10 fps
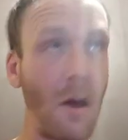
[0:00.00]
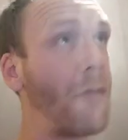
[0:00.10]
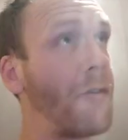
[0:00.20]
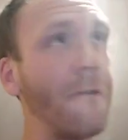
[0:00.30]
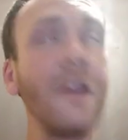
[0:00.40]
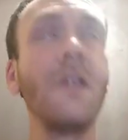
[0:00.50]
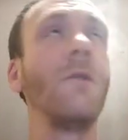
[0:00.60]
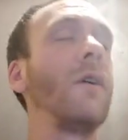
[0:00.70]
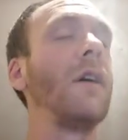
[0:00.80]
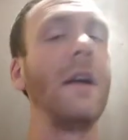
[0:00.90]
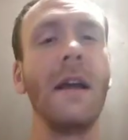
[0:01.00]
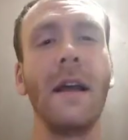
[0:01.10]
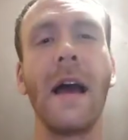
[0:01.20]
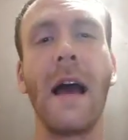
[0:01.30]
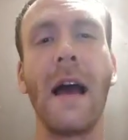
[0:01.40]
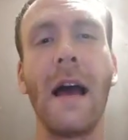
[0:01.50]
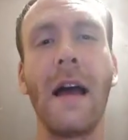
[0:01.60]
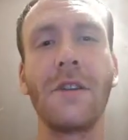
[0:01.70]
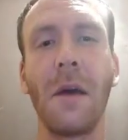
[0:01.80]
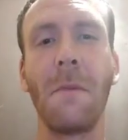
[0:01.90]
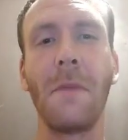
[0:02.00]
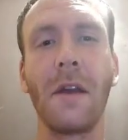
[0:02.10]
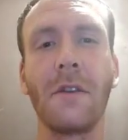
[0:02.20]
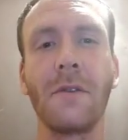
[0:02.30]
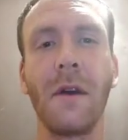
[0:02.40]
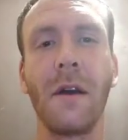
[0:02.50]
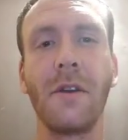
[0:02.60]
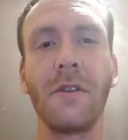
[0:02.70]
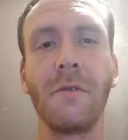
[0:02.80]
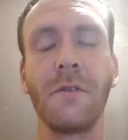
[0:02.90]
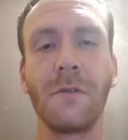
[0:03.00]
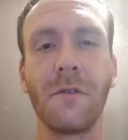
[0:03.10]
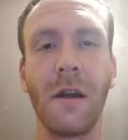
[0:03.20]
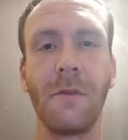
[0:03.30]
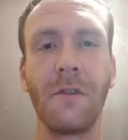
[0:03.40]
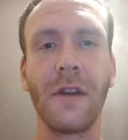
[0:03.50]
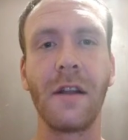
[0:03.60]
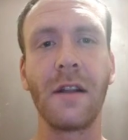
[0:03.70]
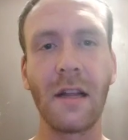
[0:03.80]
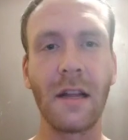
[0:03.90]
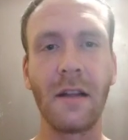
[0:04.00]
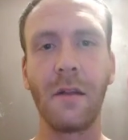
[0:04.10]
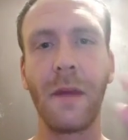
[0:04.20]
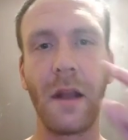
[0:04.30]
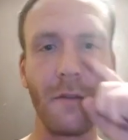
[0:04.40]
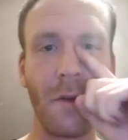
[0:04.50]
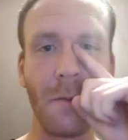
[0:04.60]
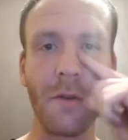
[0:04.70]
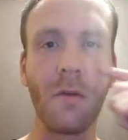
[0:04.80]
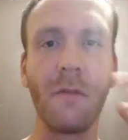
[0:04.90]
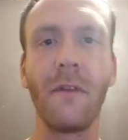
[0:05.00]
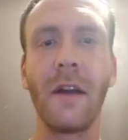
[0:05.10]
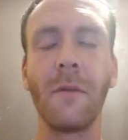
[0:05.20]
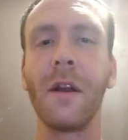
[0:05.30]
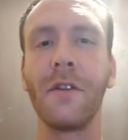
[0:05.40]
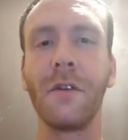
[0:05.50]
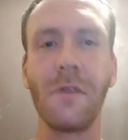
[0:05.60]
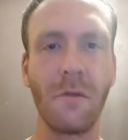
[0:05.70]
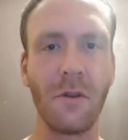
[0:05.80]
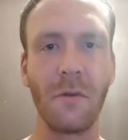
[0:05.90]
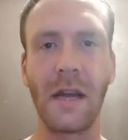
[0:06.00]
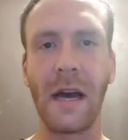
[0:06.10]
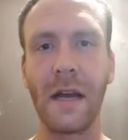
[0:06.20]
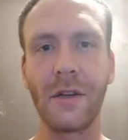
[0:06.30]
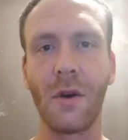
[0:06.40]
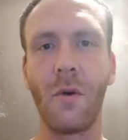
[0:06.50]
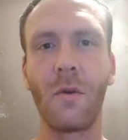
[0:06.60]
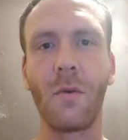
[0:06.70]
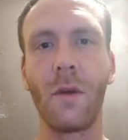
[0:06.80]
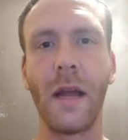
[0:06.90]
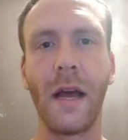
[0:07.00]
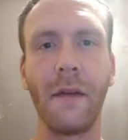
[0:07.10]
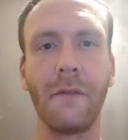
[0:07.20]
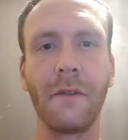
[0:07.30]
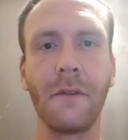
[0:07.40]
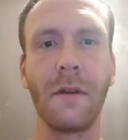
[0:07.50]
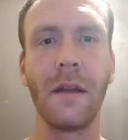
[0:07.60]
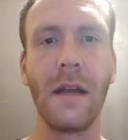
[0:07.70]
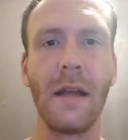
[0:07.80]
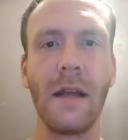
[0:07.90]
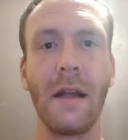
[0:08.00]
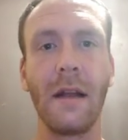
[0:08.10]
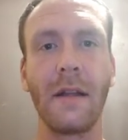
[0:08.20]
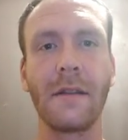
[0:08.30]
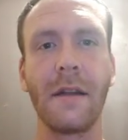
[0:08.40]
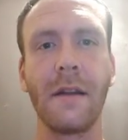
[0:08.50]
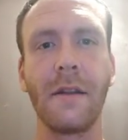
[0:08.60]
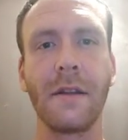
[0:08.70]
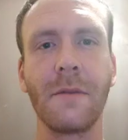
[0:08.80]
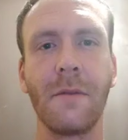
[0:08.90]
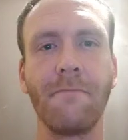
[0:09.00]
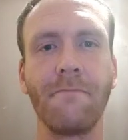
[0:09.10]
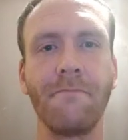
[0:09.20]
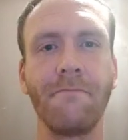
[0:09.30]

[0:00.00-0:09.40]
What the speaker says: on the video, and make sure you do subscribe to the channel. Click that little bell if you want to be notified when I do a new guide or go live. So let's get into this one.